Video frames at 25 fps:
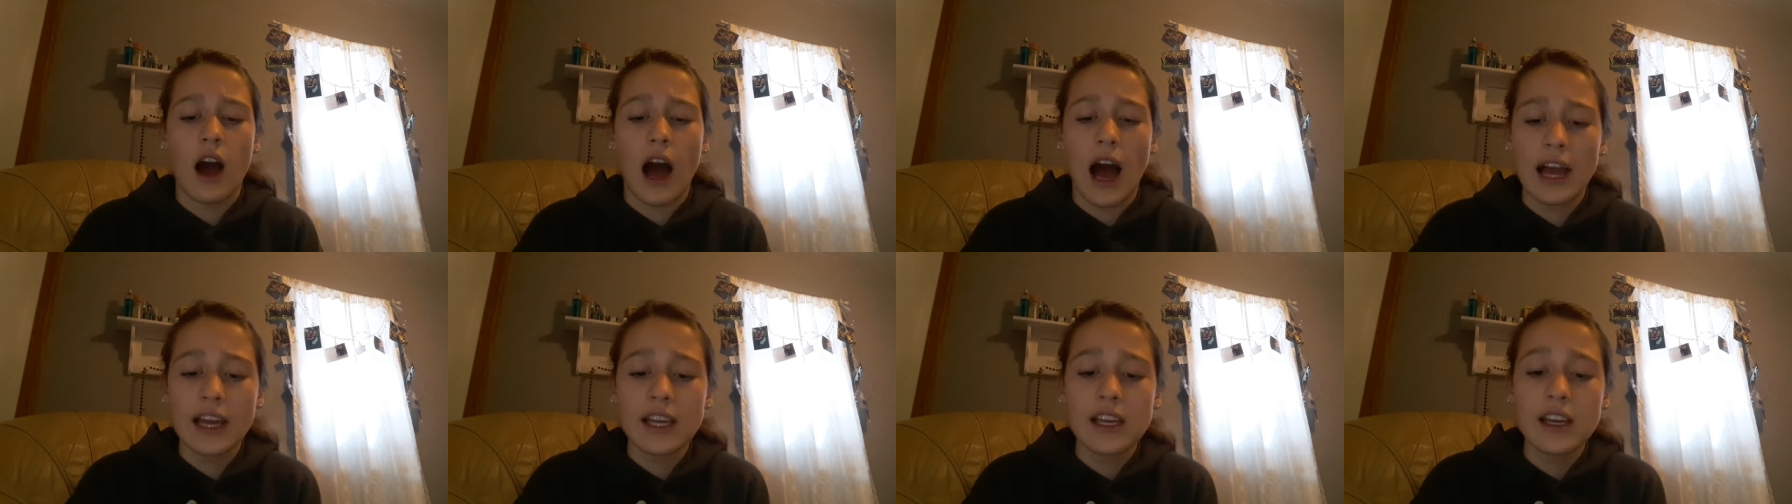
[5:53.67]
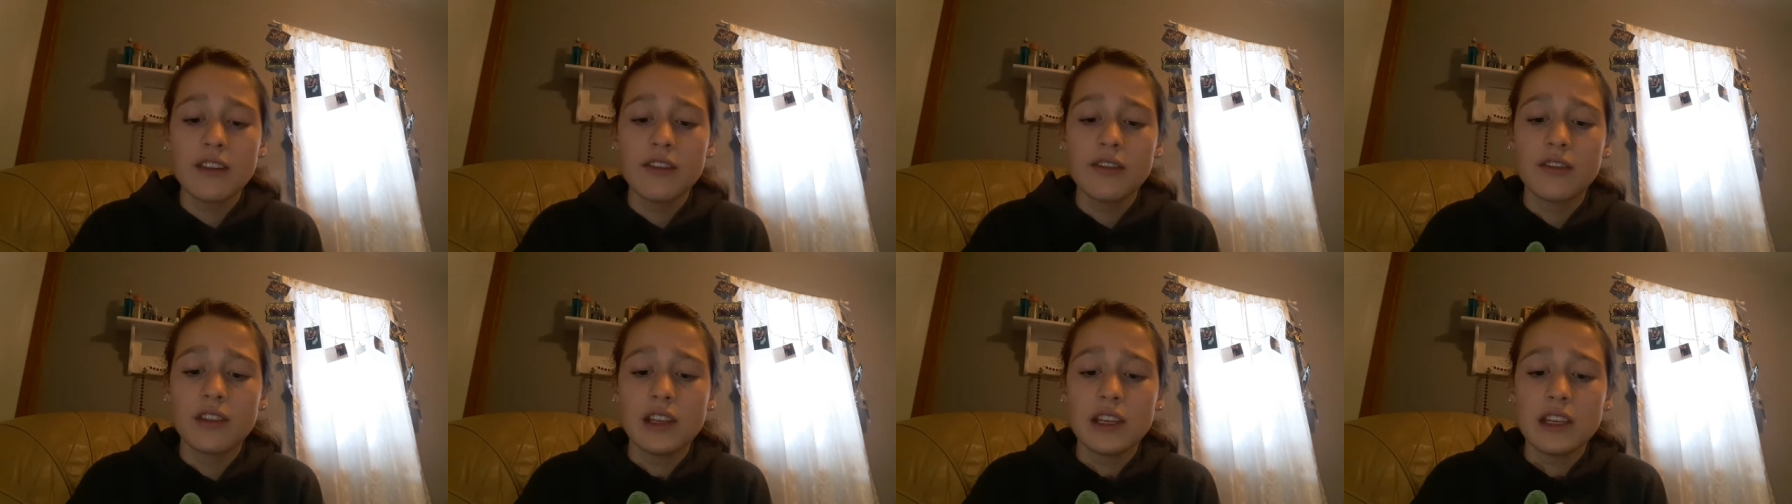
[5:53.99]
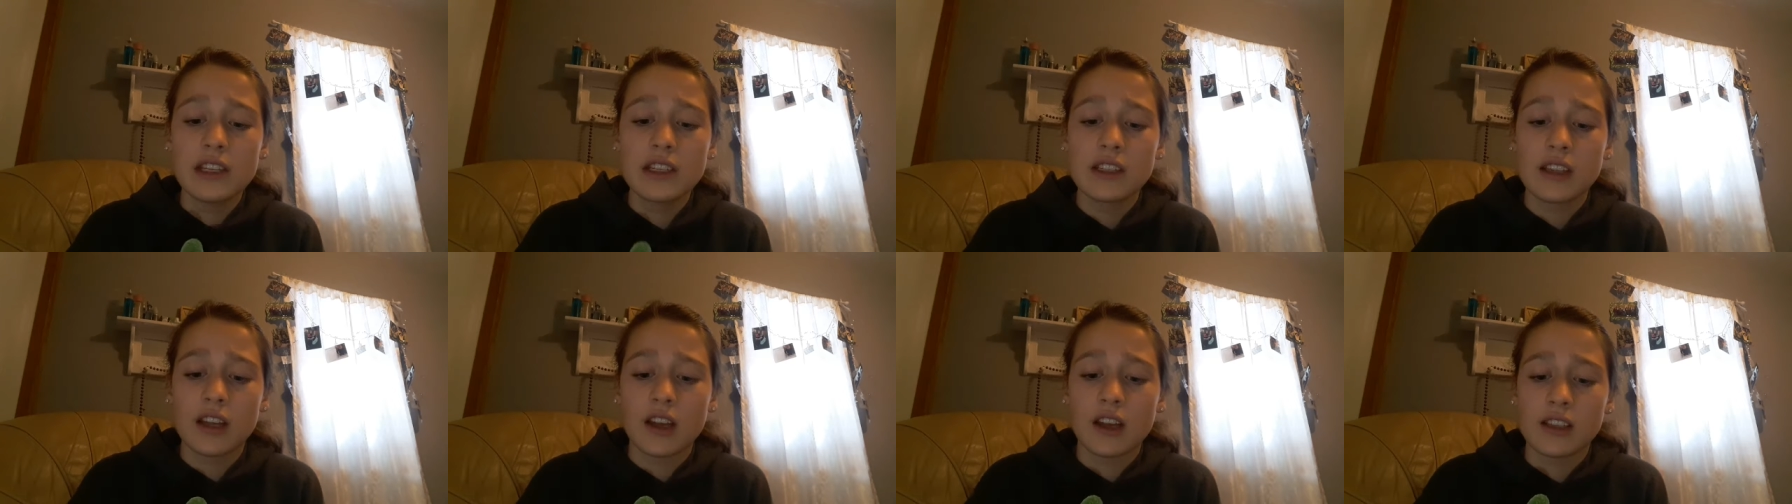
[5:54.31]
I give
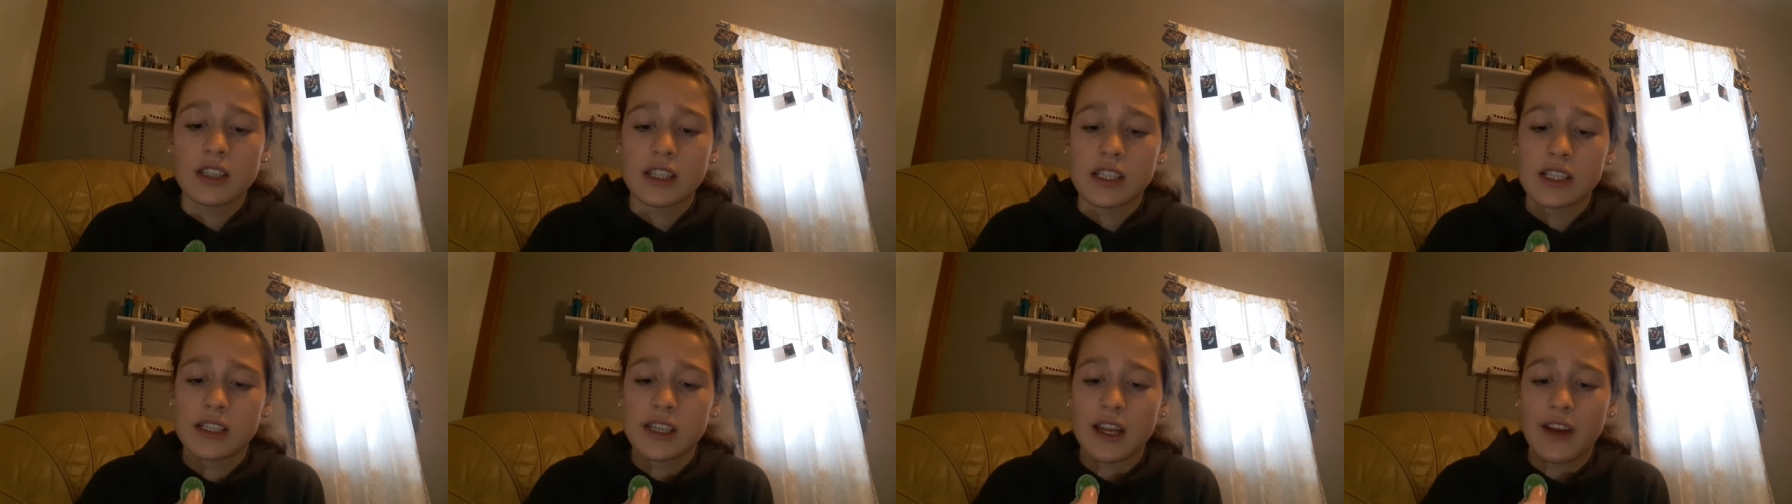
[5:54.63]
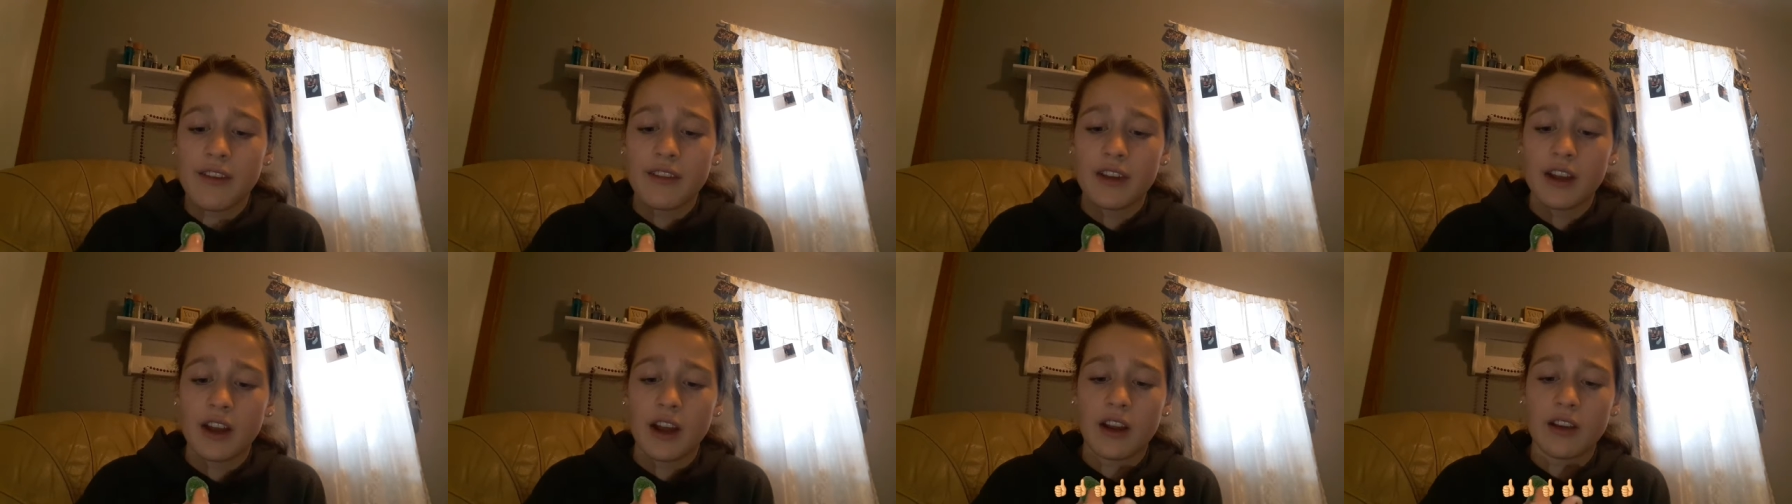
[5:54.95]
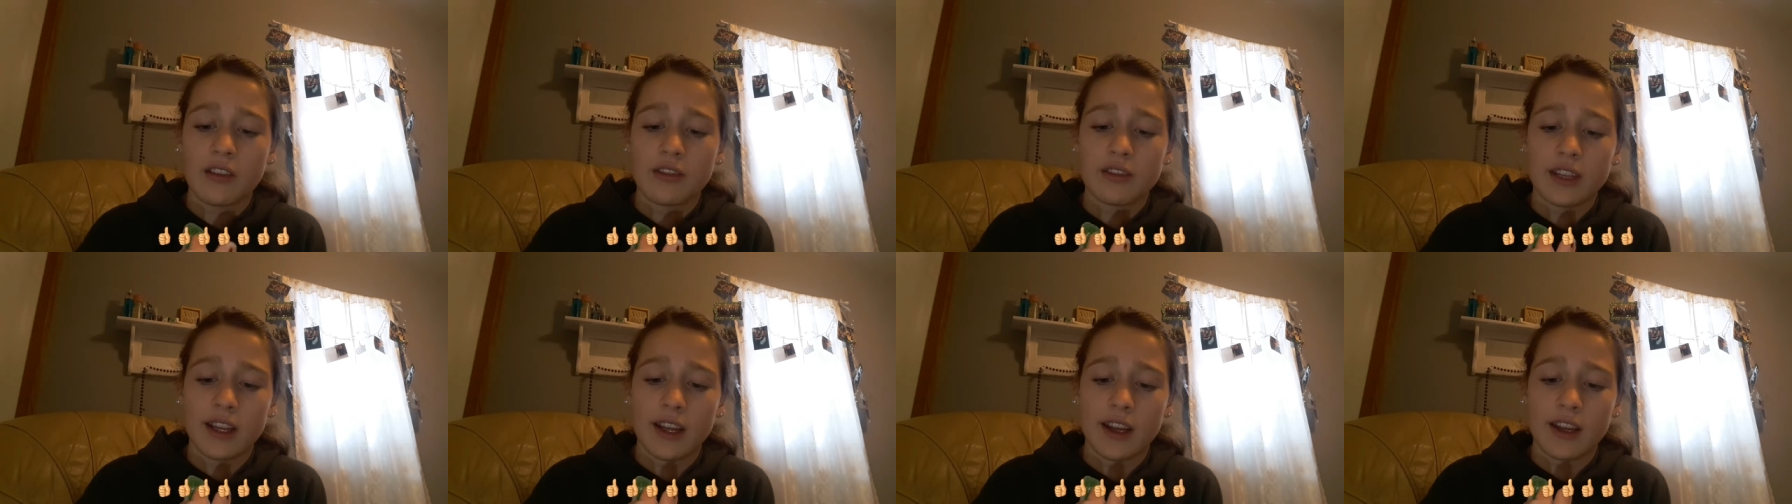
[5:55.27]
these a 7 out
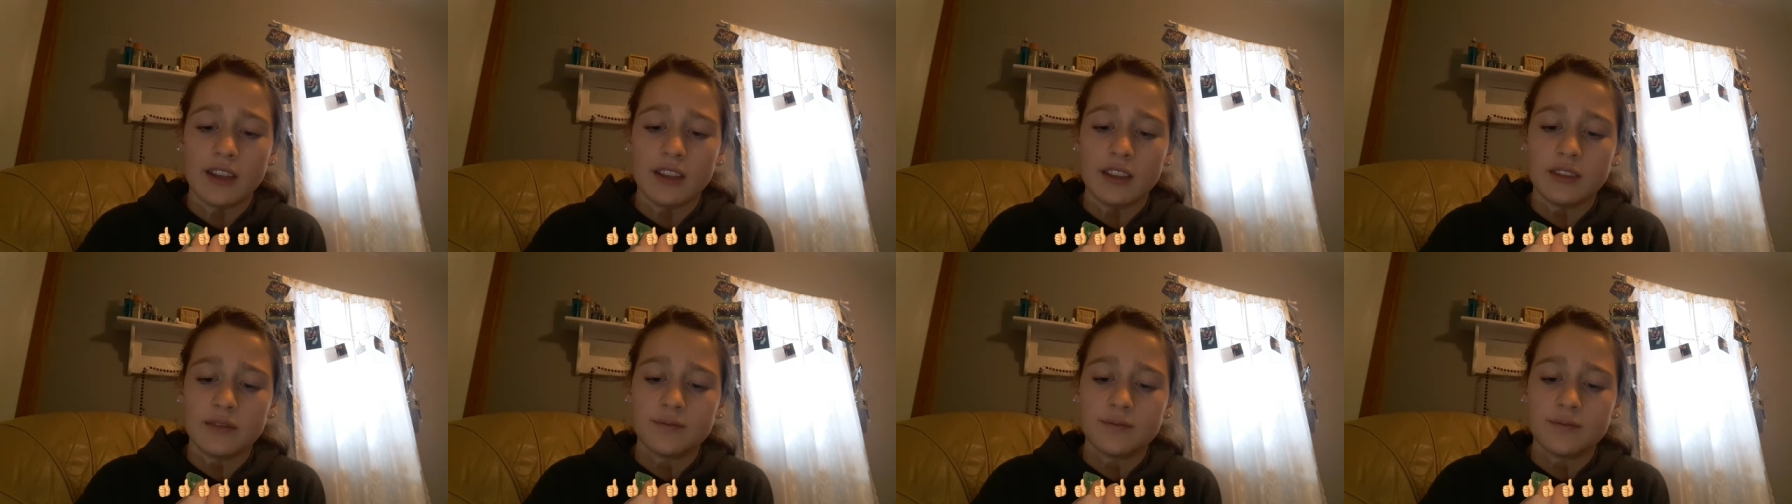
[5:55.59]
of 10.